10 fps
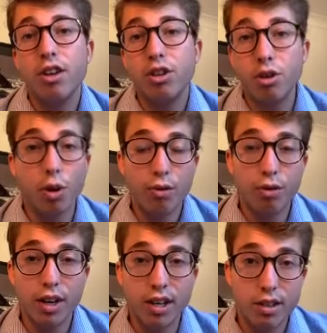you're
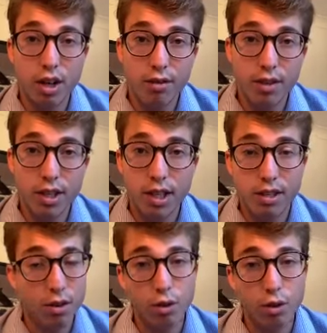offering services
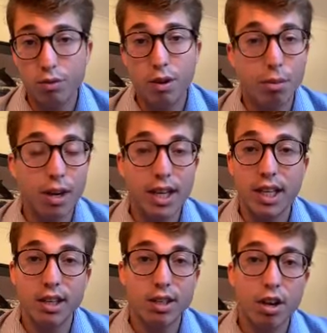or
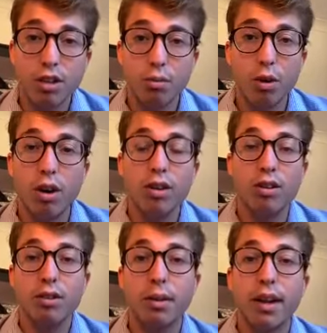completing certain works
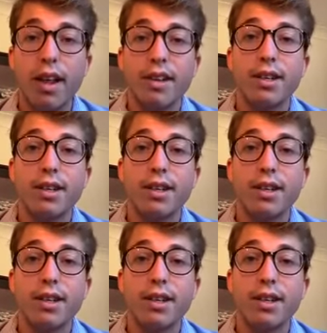or something like that.